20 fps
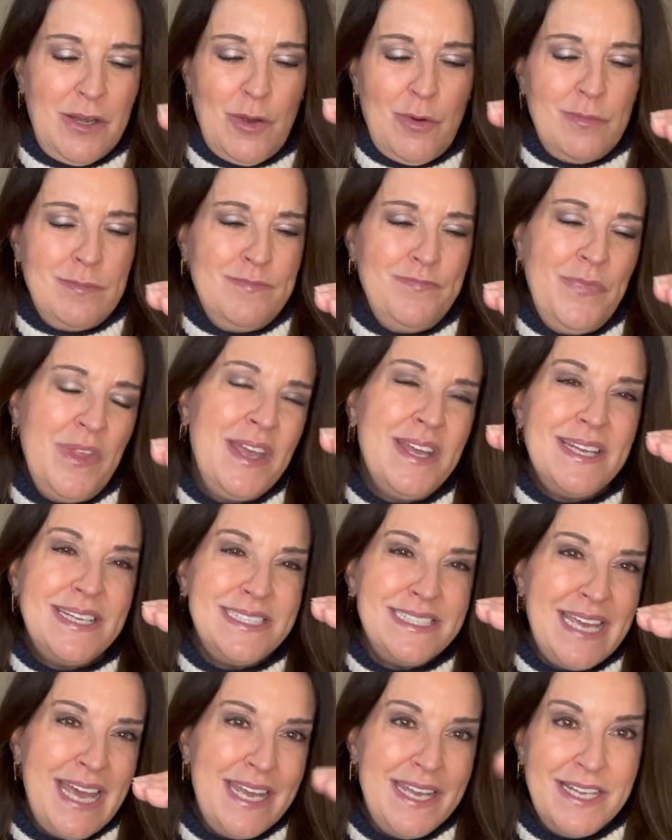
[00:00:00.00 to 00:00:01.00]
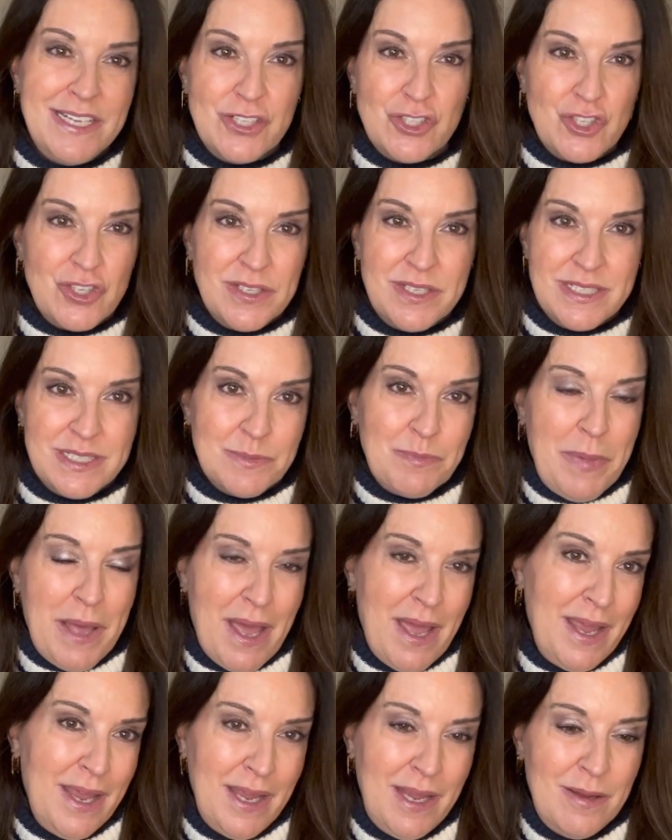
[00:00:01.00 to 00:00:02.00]
know, 10 inches
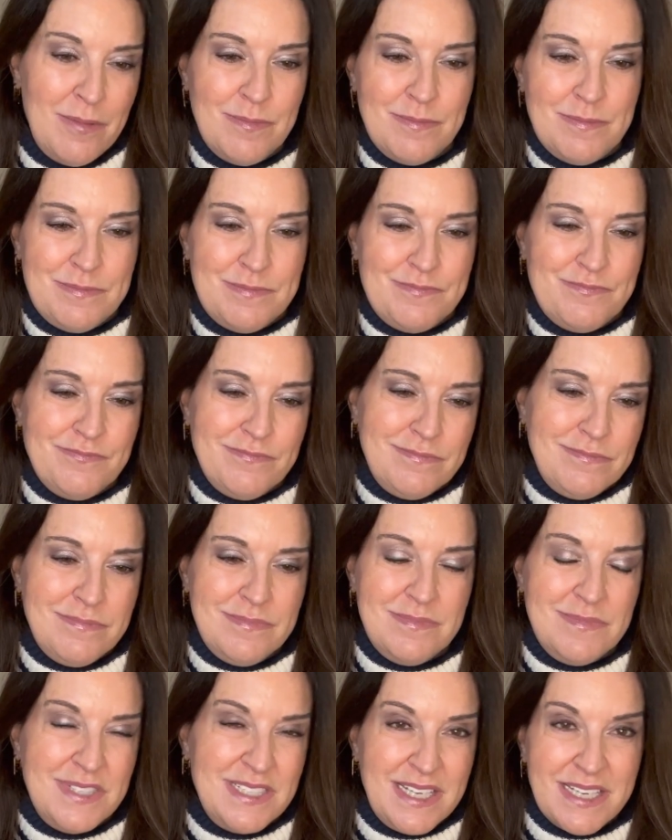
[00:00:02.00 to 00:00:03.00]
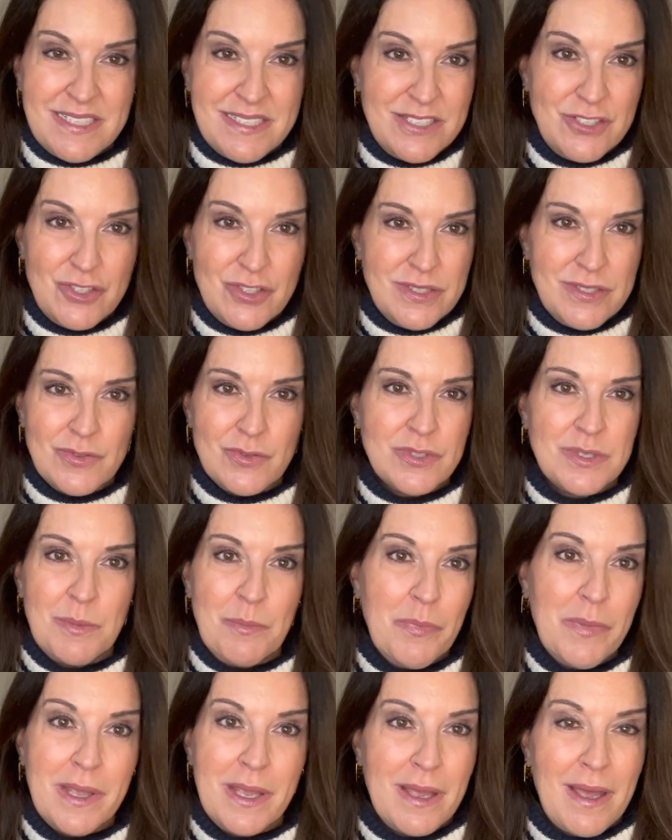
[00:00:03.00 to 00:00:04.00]
by 6 inches or
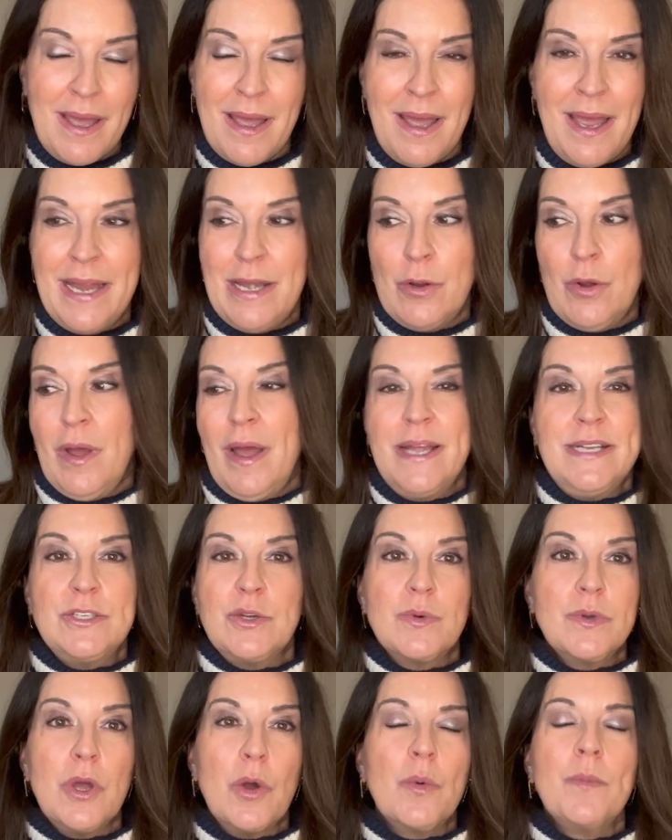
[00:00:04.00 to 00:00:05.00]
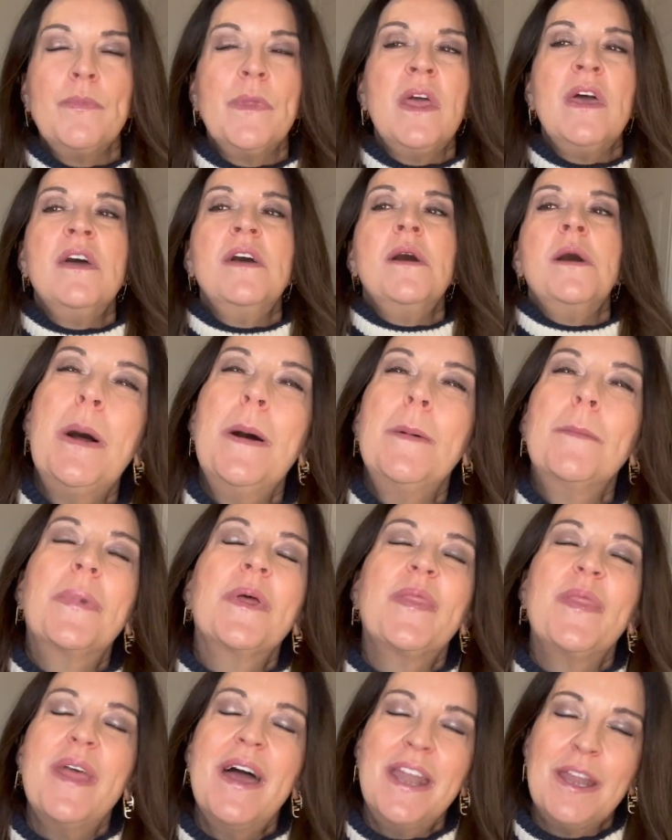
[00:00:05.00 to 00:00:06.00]
something. I don't know.
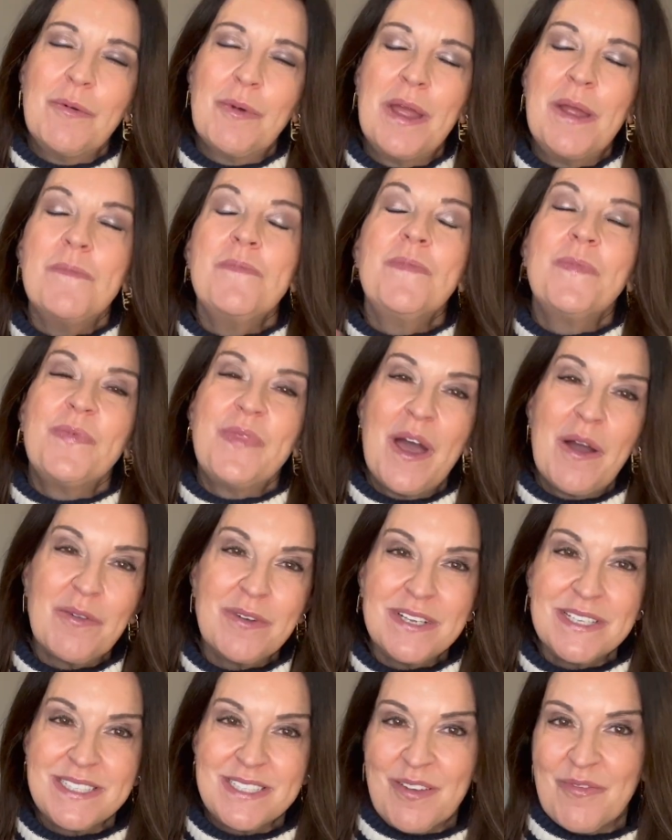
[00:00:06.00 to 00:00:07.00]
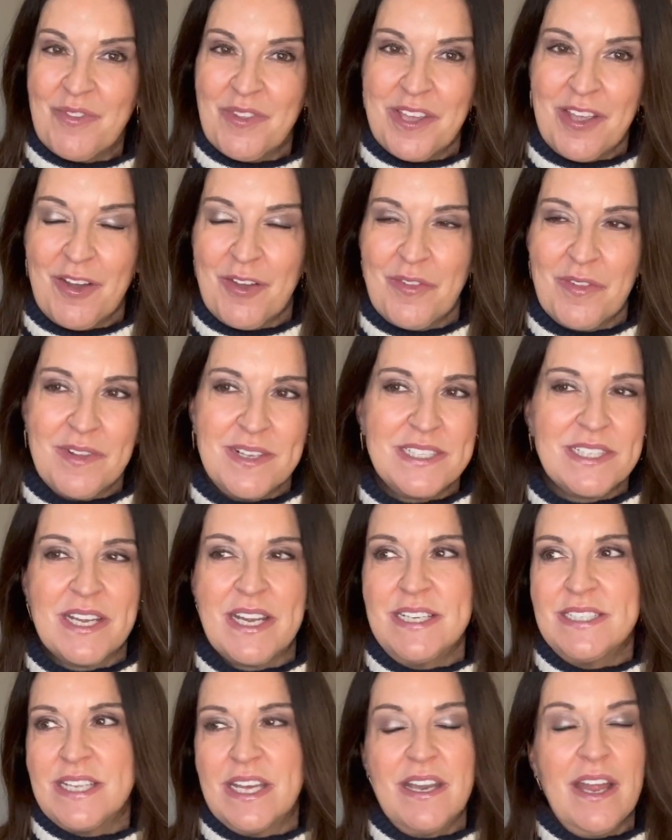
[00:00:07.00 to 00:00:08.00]
But anyway, that one is definitely on the list. Like
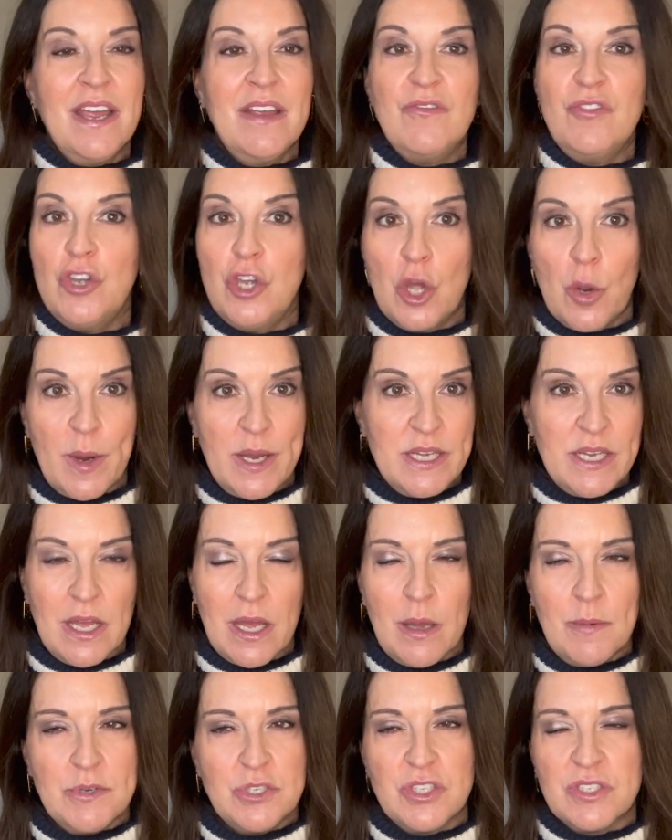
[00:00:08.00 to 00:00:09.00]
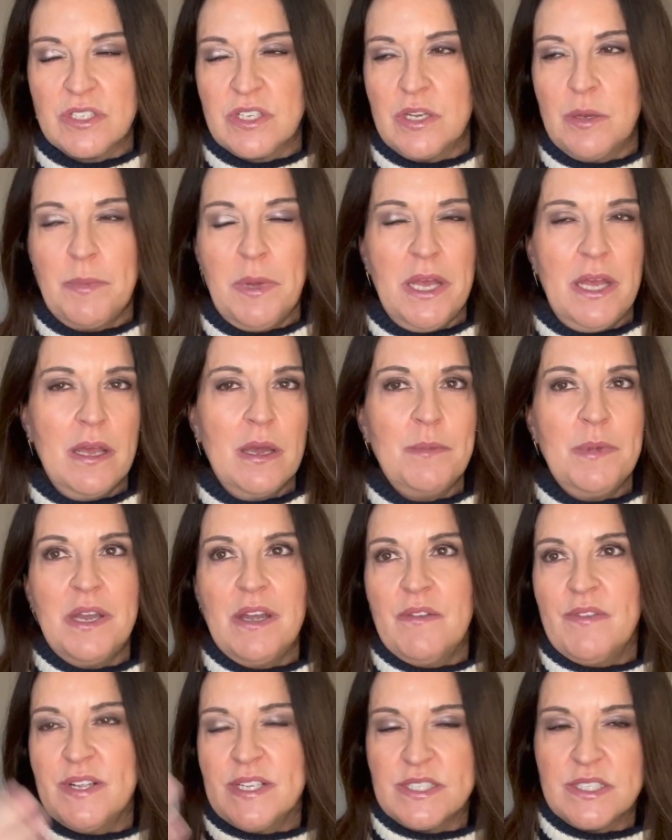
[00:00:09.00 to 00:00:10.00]
I said, I have no idea how much it's going to be. I
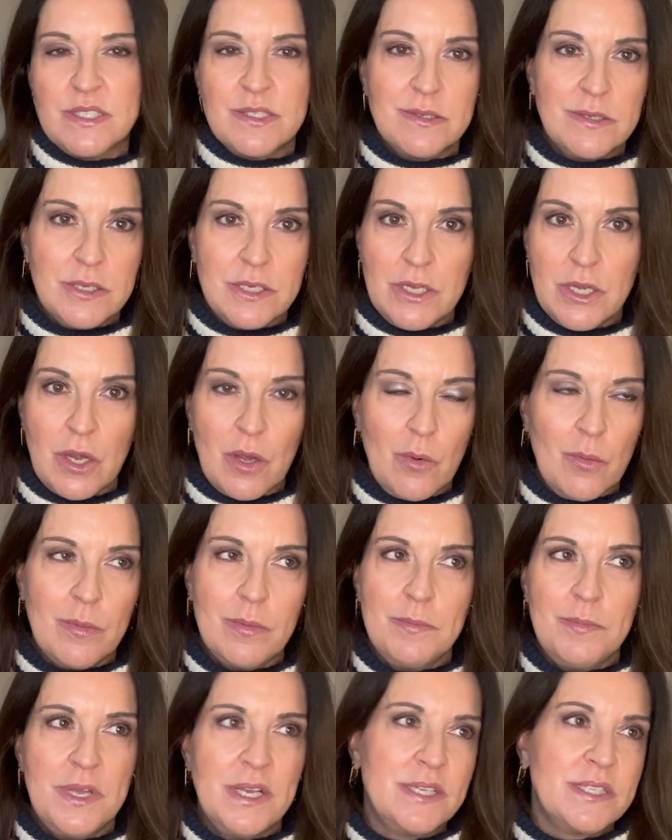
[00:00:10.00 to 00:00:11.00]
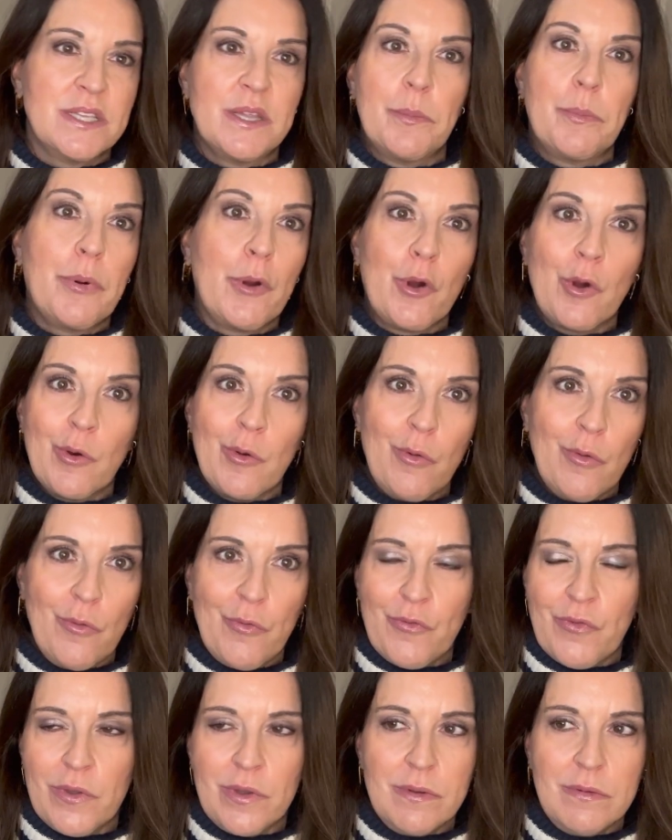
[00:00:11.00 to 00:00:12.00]
mean, if it's, you know, because of the
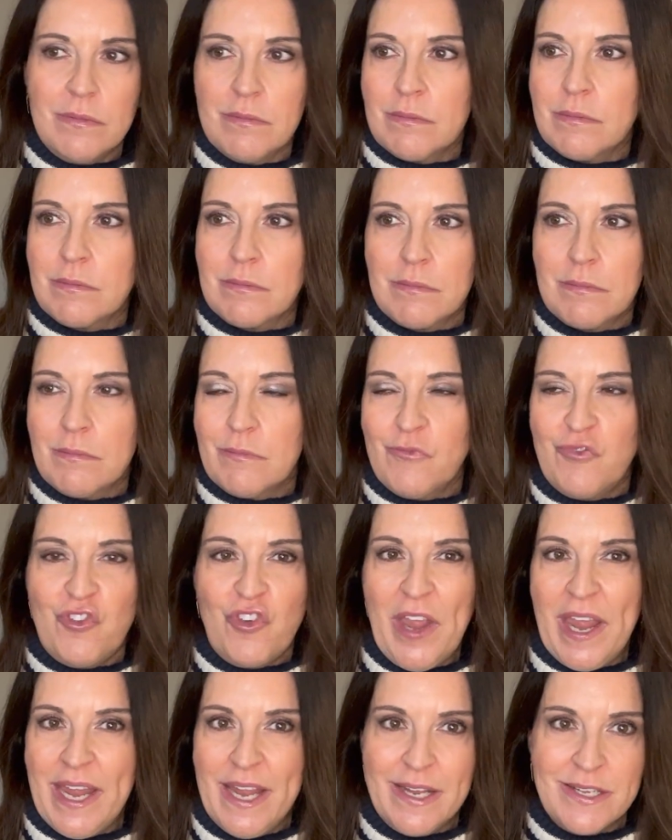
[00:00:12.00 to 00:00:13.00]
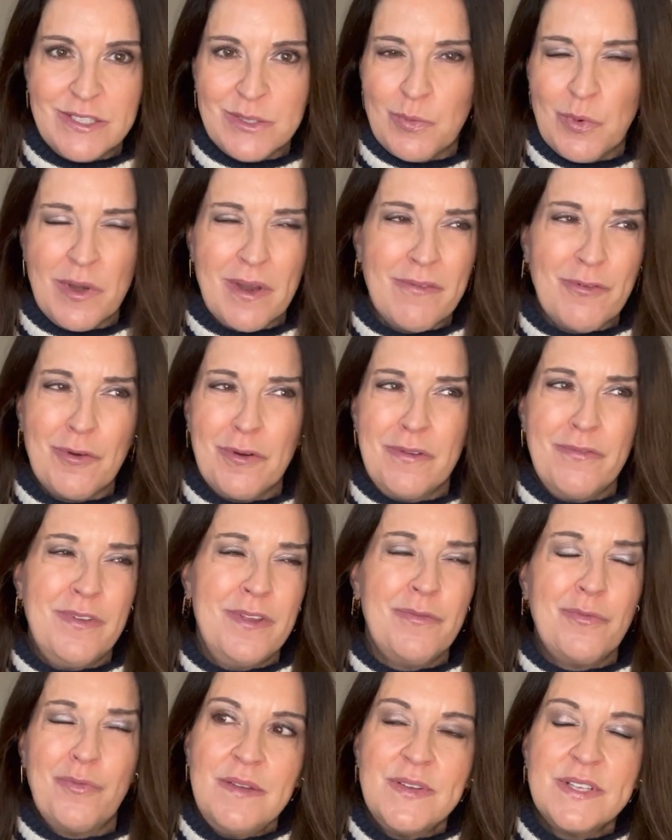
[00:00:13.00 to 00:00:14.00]
pearls and chains and whatever,
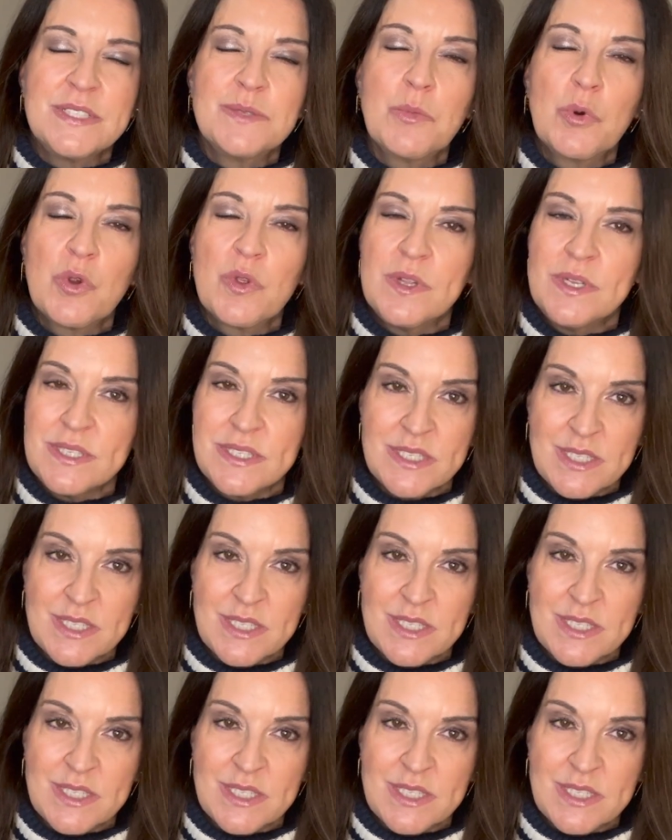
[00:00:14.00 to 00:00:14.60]
if it's more than